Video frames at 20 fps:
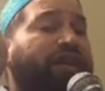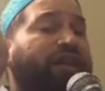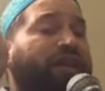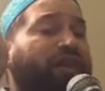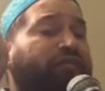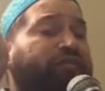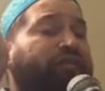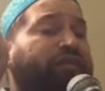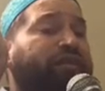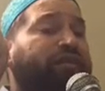
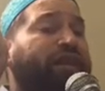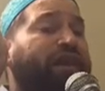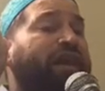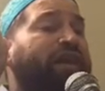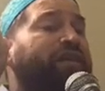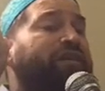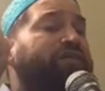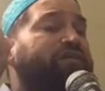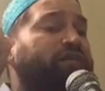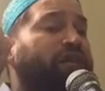left it
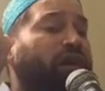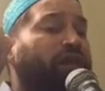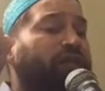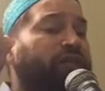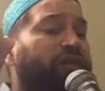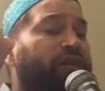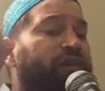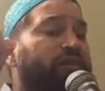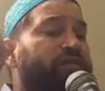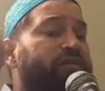in its
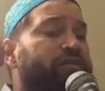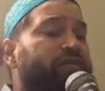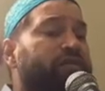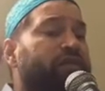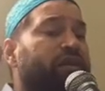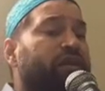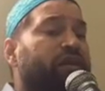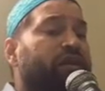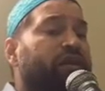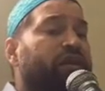context,
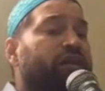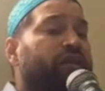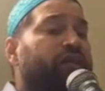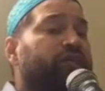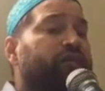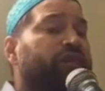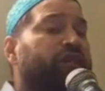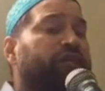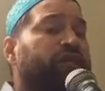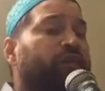
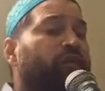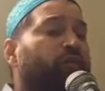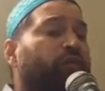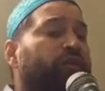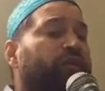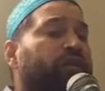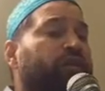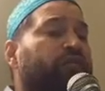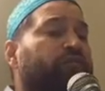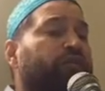then they
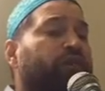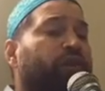wouldn't have